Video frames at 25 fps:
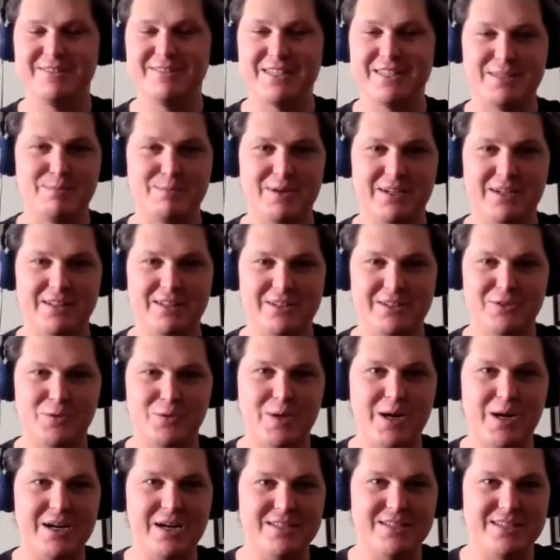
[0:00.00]
it's been a little
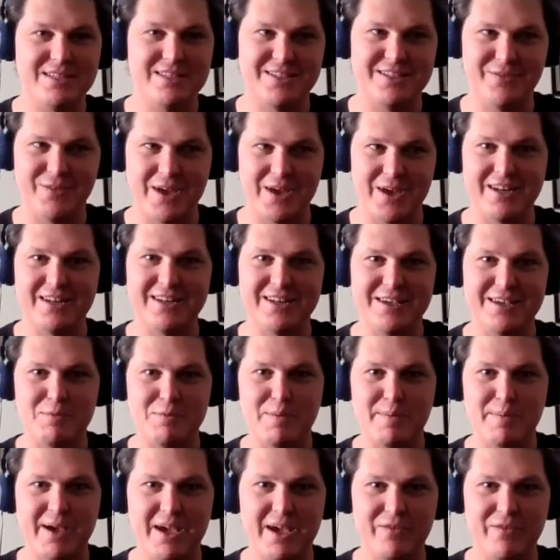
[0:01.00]
while since you've had an
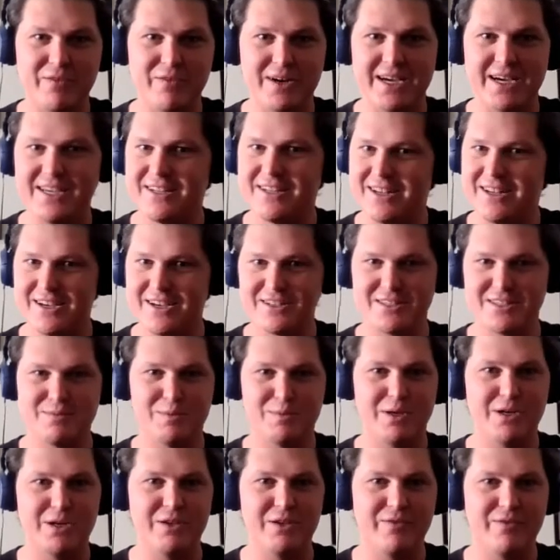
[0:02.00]
MMA fight. How's the
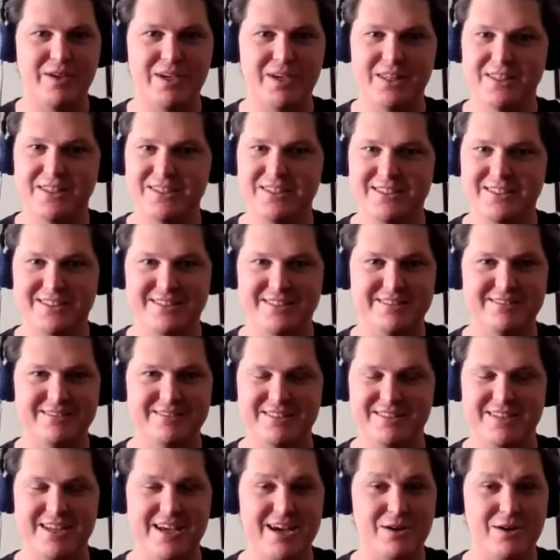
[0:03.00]
body feeling,
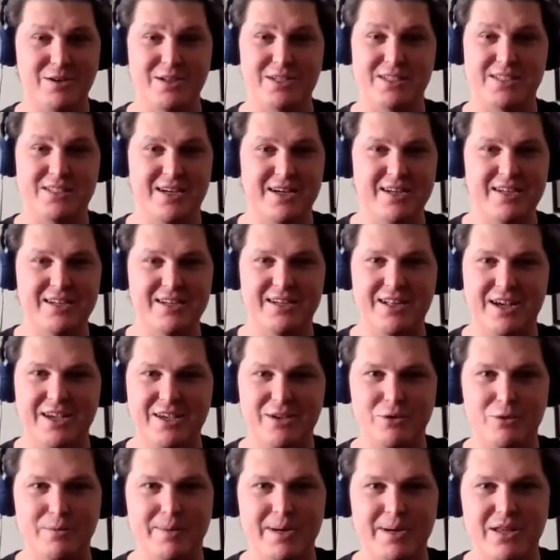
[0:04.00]
and how excited are
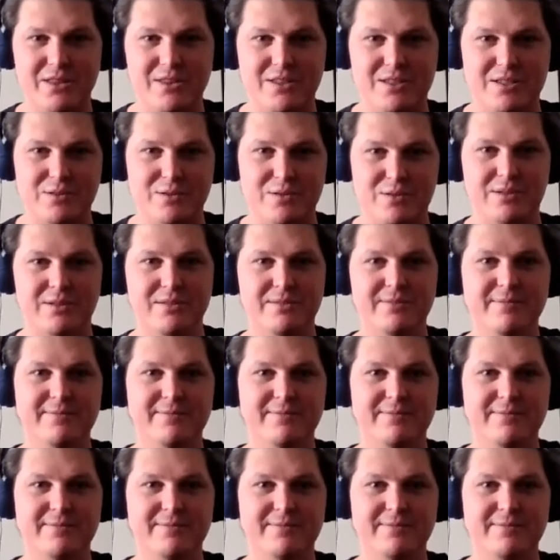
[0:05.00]
you about this one?